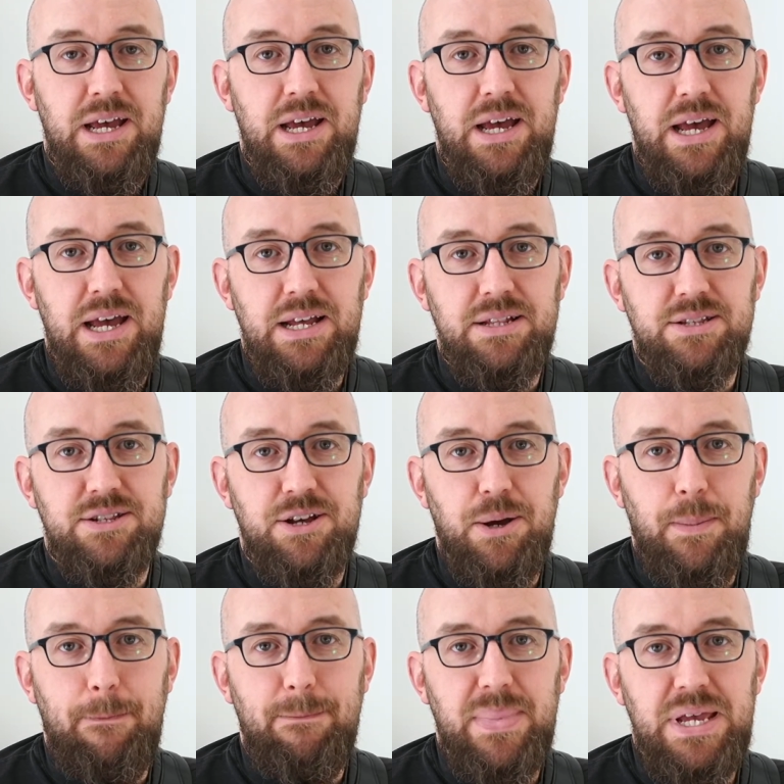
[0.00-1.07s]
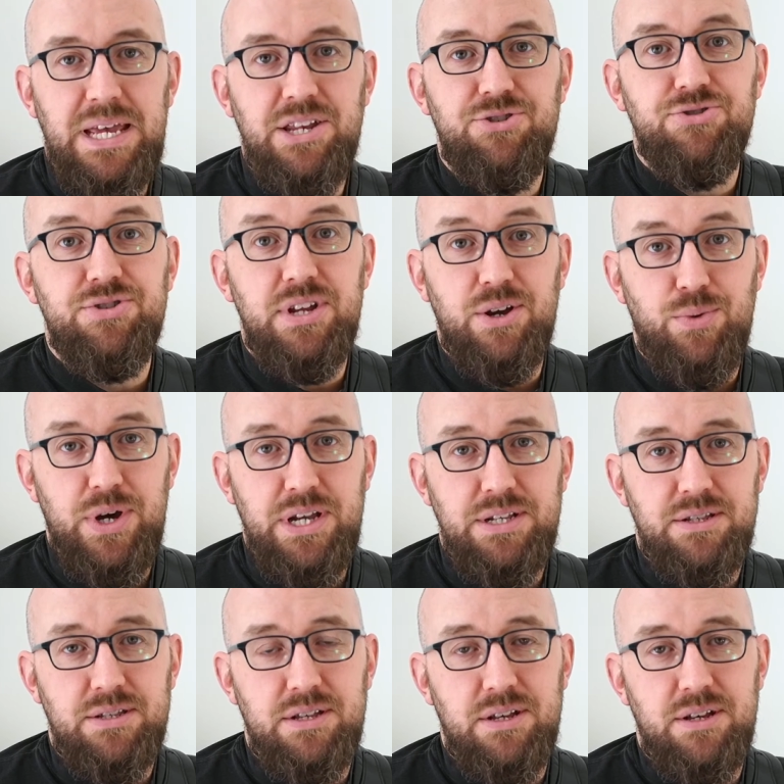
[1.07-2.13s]
and some interesting
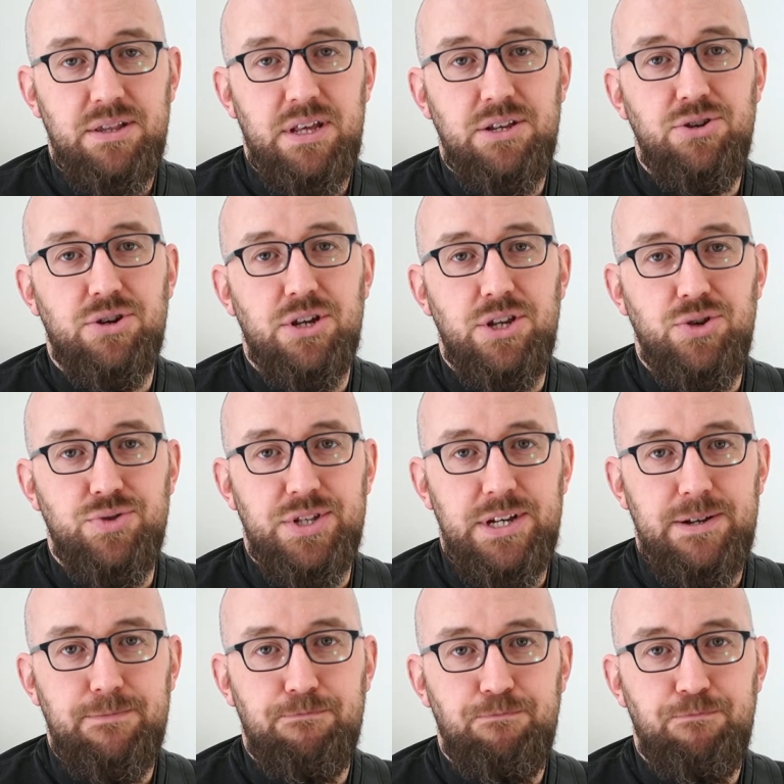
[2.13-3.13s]
ways that you can use it.